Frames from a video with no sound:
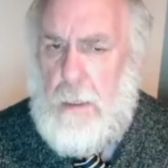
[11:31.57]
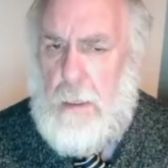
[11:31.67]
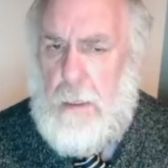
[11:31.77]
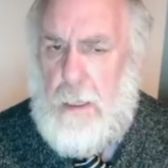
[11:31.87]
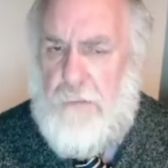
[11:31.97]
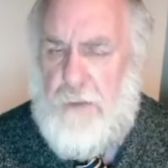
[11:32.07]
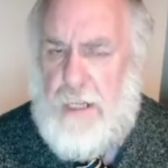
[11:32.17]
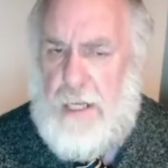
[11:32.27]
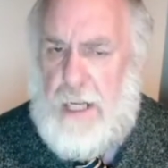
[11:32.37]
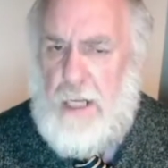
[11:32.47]
that for
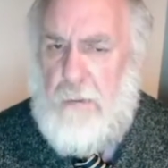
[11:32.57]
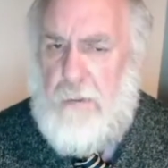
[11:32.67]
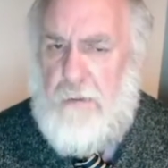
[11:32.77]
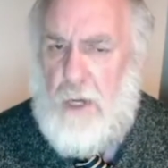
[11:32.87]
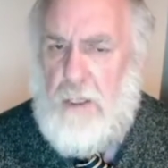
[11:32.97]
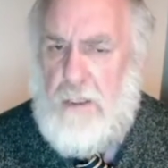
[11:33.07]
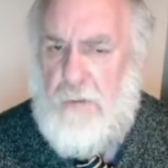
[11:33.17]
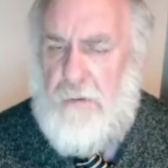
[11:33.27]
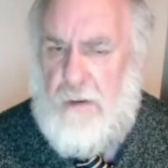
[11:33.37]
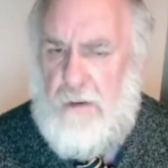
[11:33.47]
the kingdom of God to
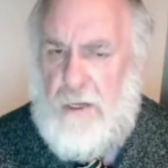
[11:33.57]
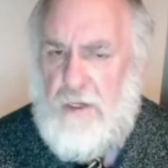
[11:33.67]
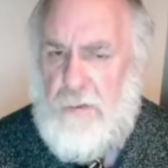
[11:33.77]
flourish,